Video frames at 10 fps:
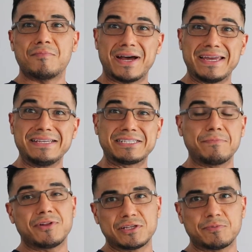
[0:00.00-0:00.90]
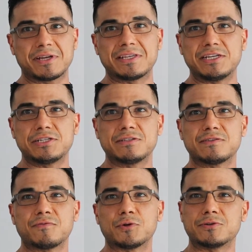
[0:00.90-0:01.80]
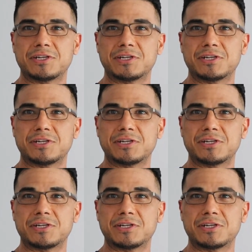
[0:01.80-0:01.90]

my simple expectations for your